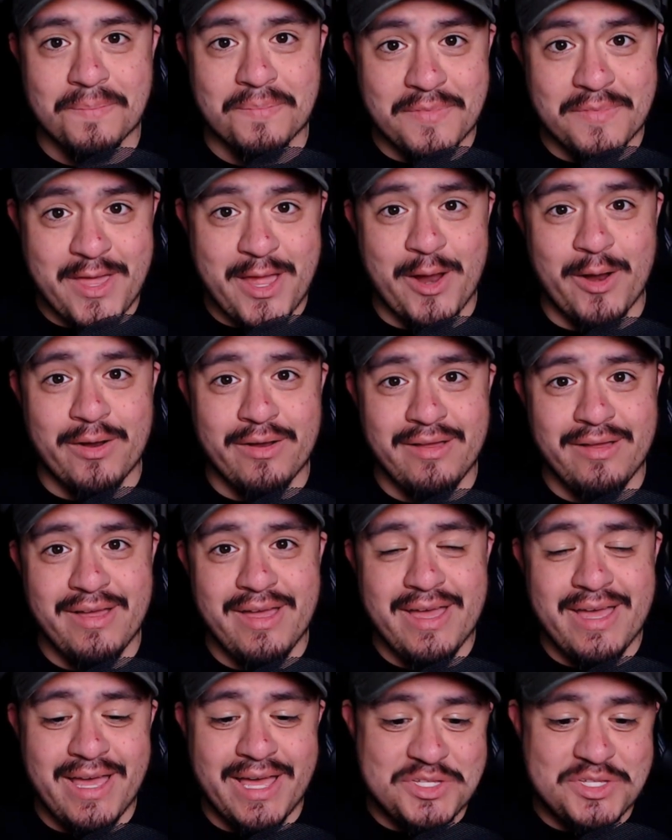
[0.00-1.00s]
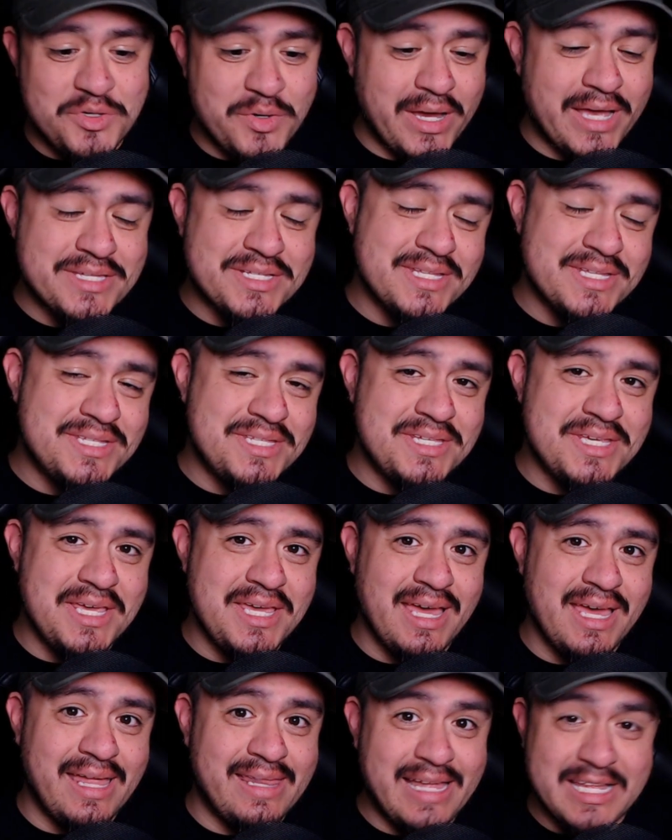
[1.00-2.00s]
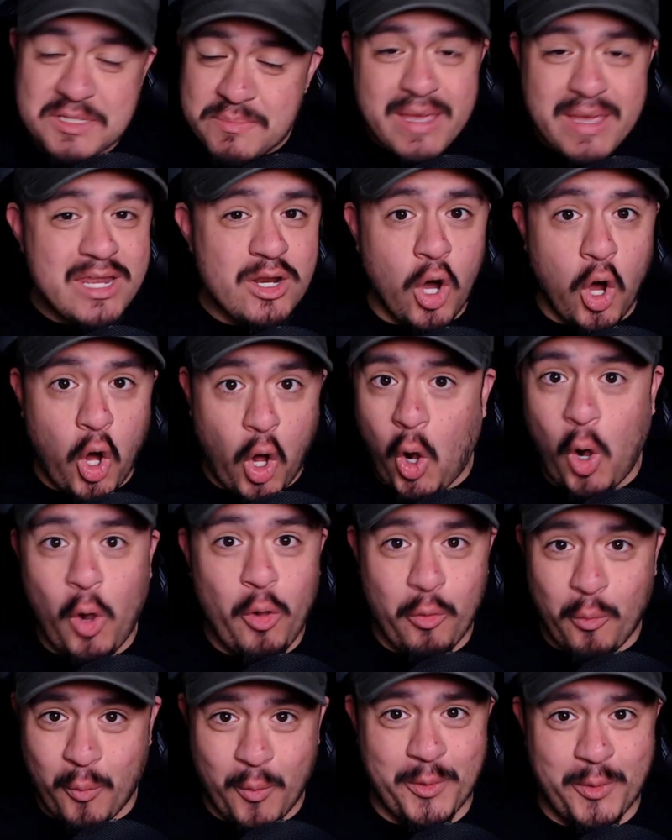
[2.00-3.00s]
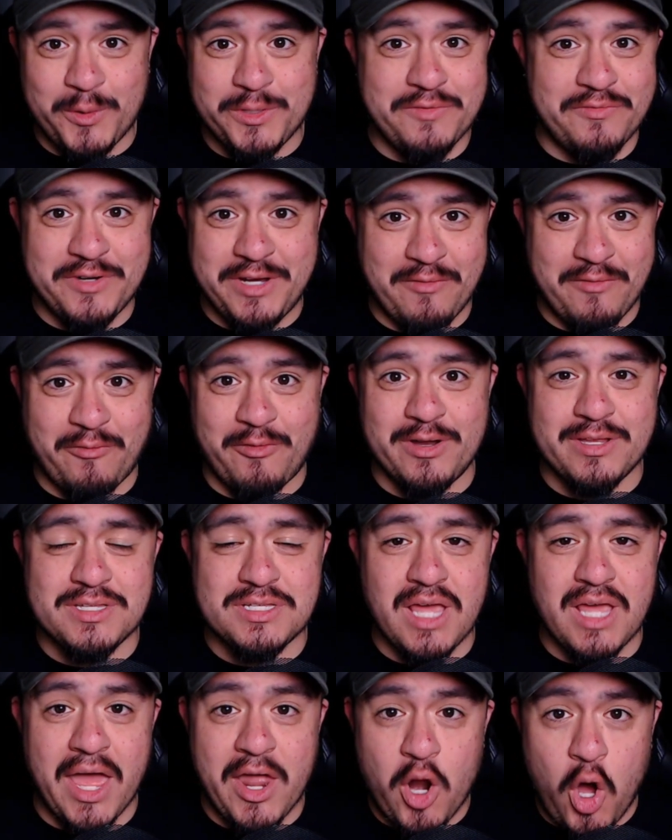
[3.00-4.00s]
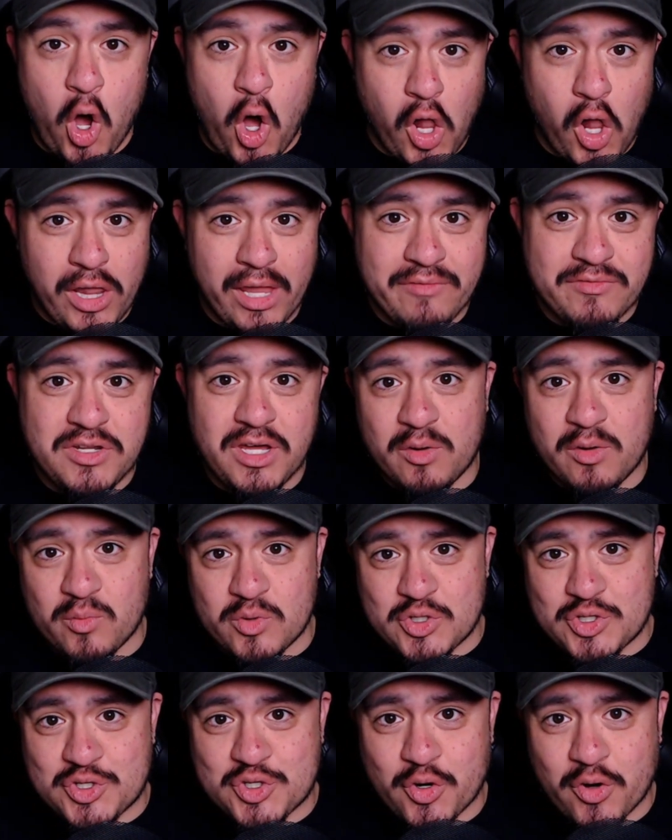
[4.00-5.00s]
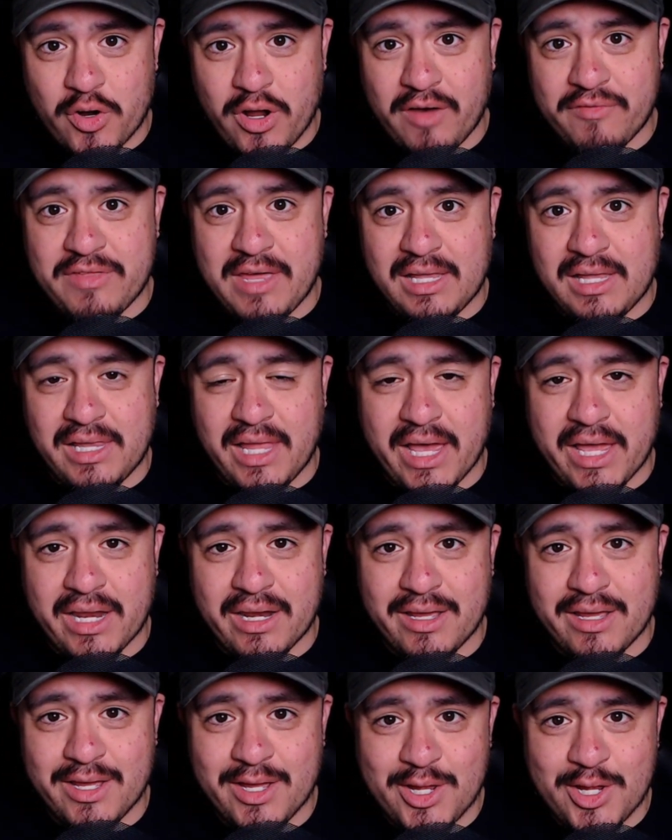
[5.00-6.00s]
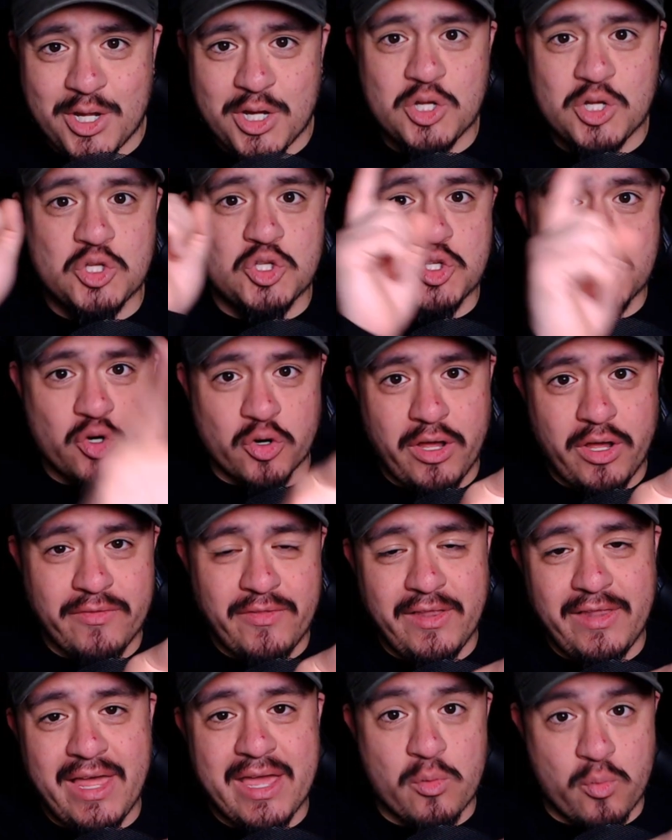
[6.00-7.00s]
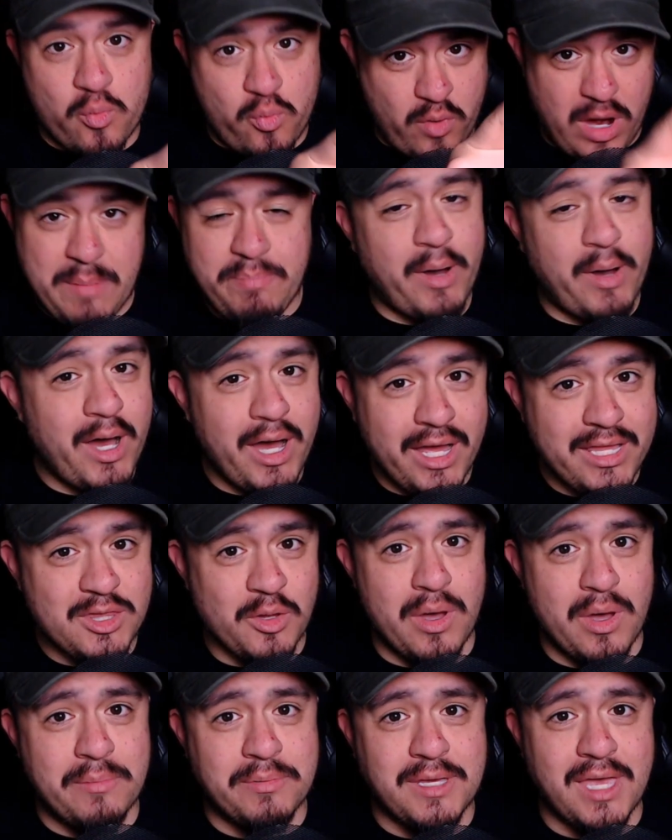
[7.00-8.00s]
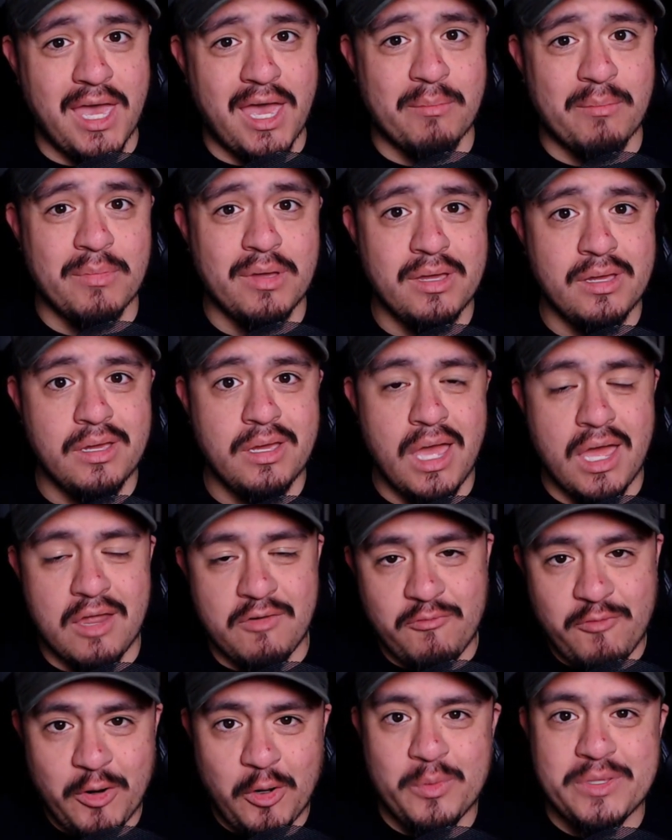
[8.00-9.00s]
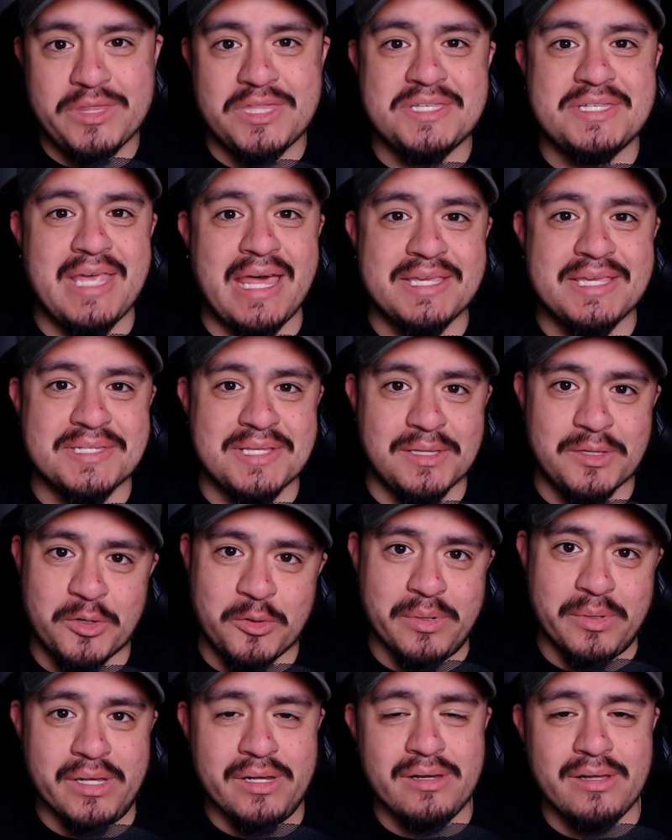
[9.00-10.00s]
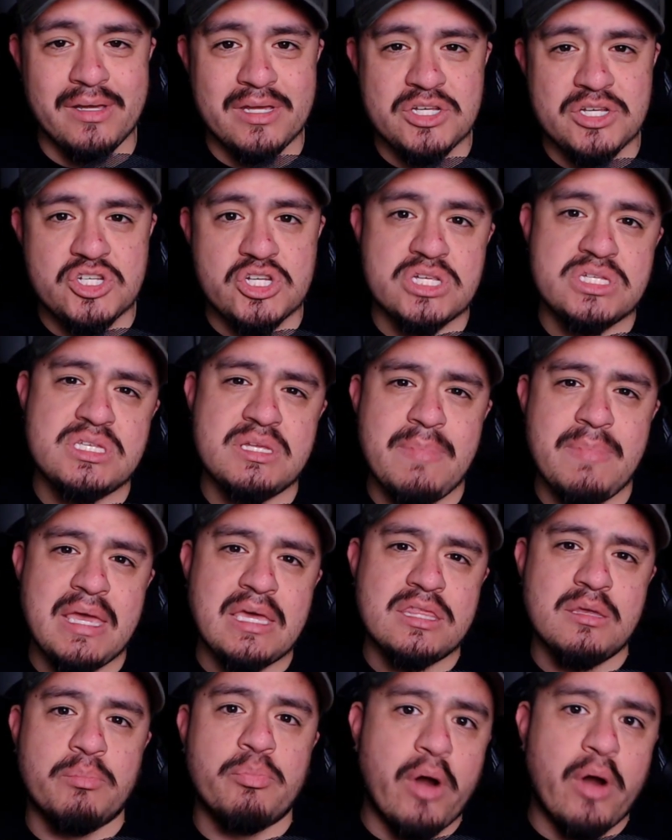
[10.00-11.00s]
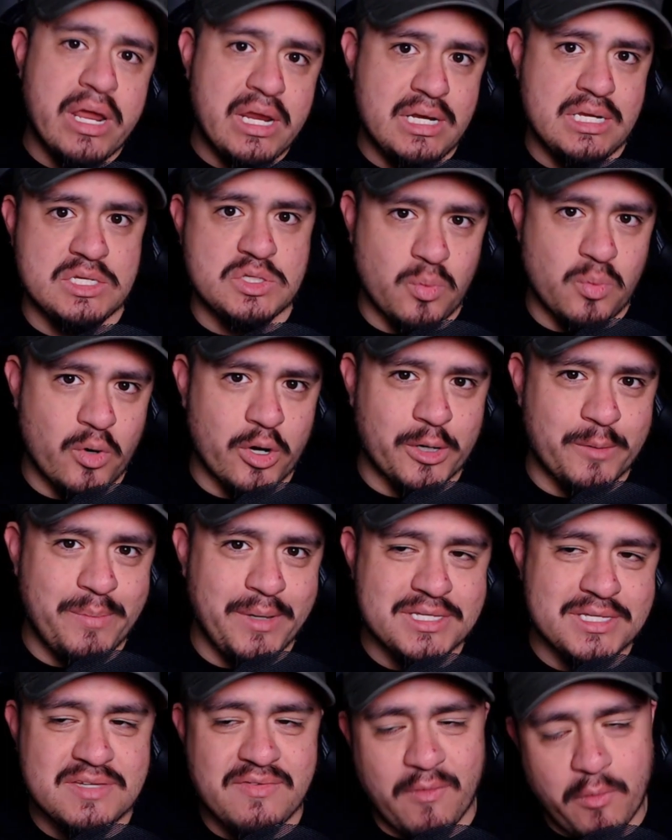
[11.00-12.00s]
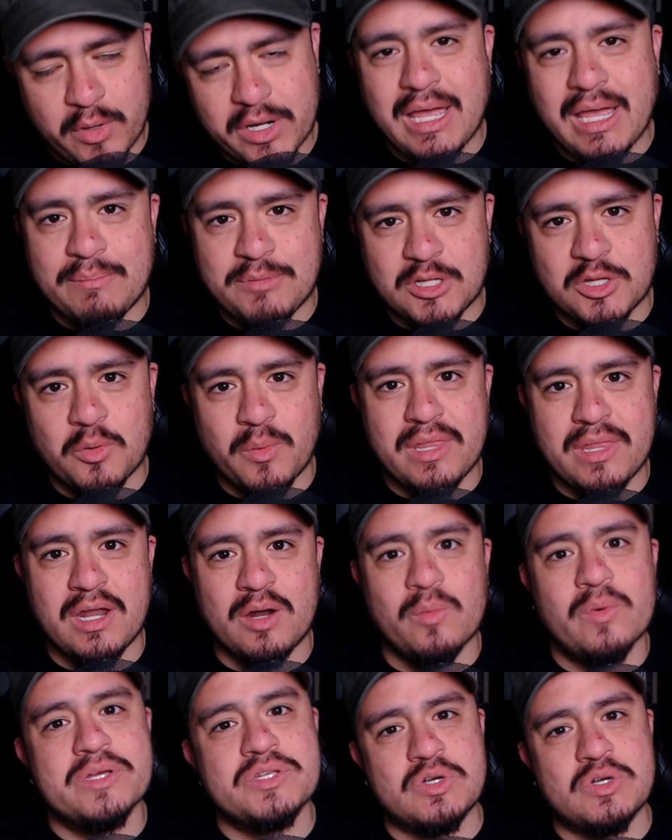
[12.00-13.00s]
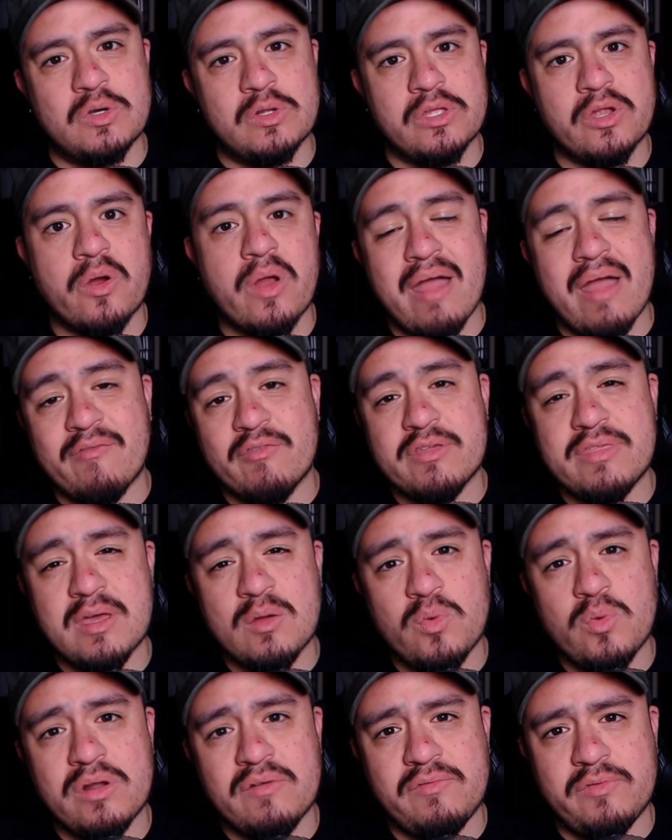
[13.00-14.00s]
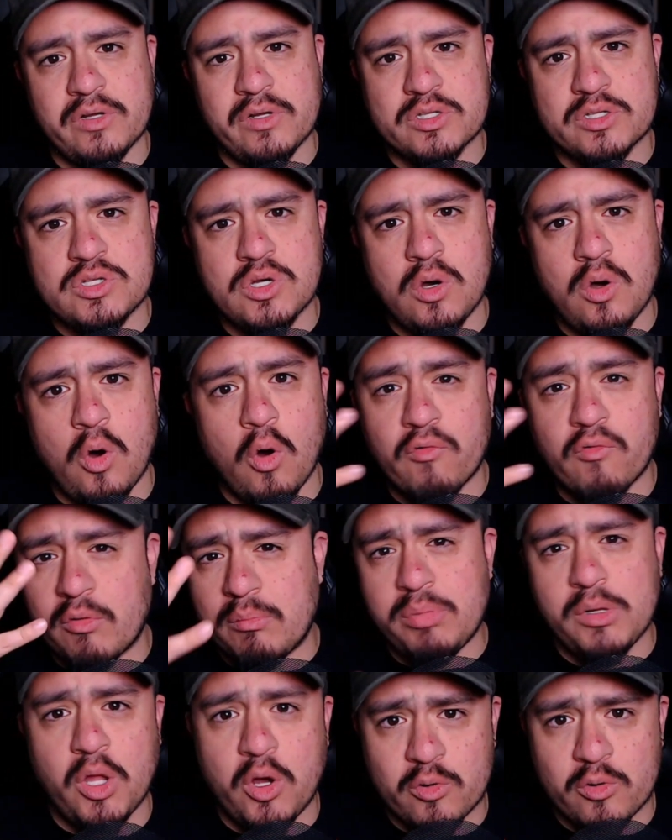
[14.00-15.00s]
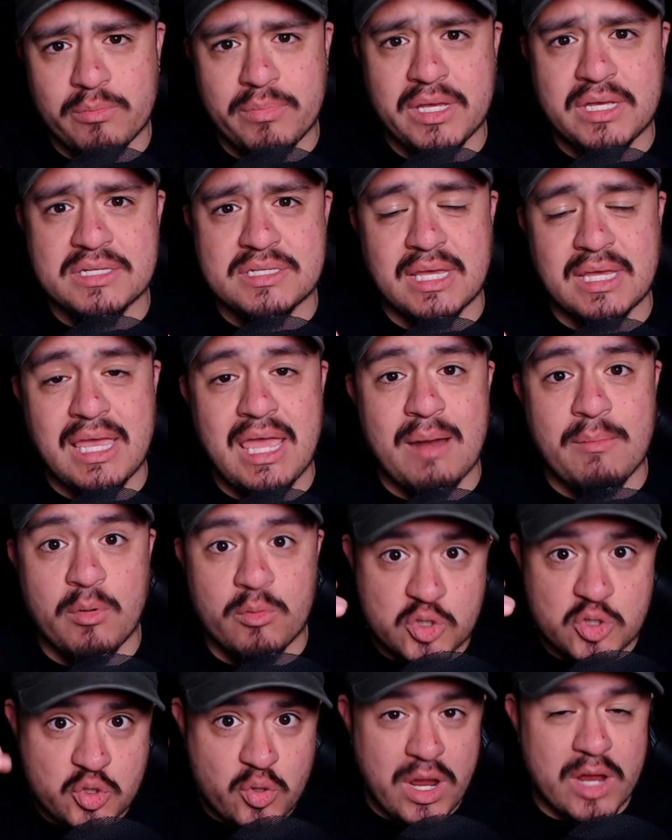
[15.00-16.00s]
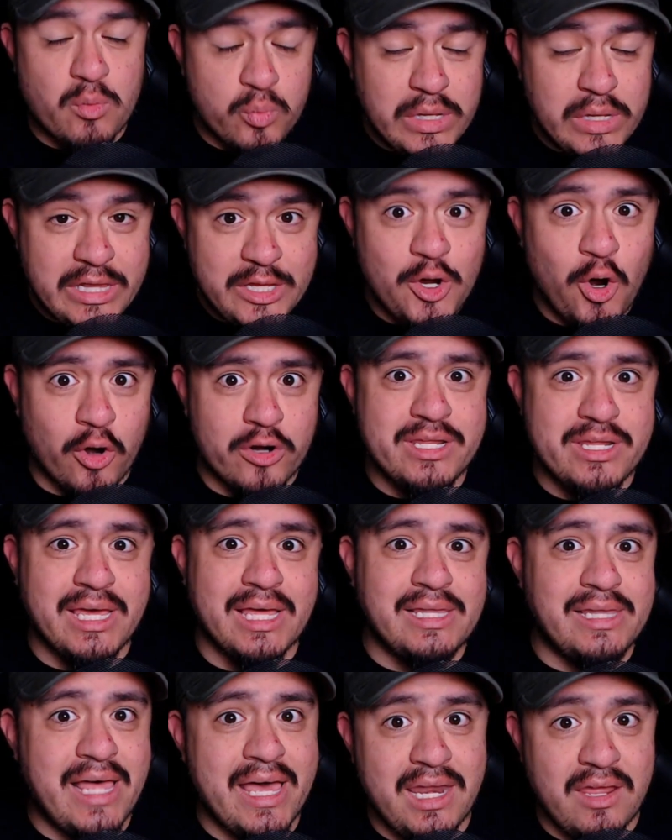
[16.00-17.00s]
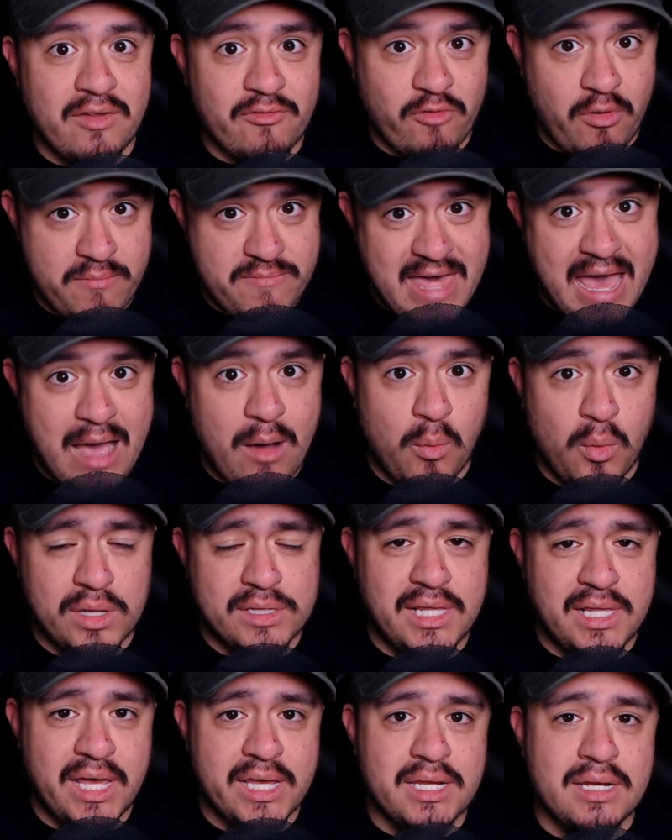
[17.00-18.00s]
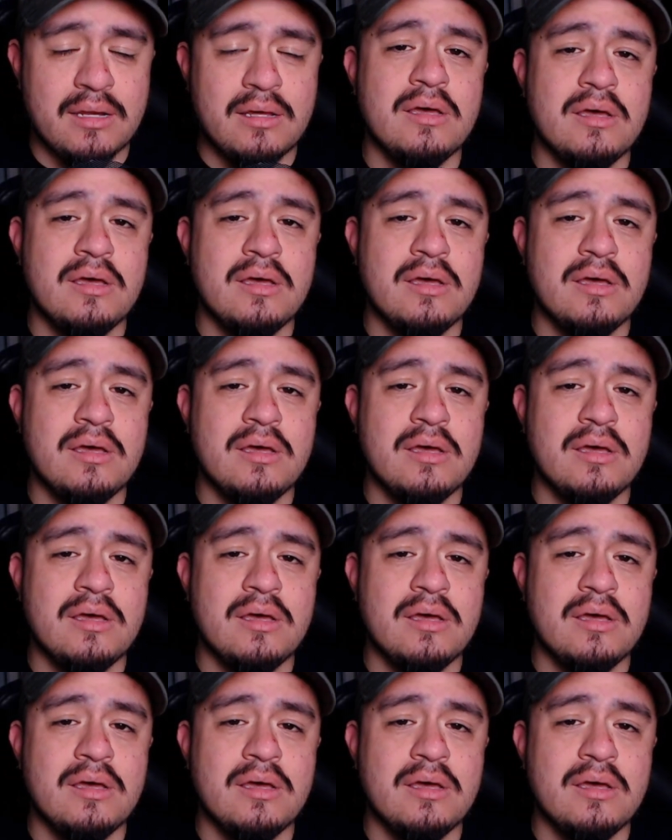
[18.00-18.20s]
There. As you guys can see, that's made all the world of a difference, and all I've done was turn off that light, turn on the light right behind the webcam, and fiddle with the settings a little bit, just to make the brightness work, because if I would have kept it the way that it was earlier, everything would have looked overblown because the camera was trying really hard to get lighting from that one light.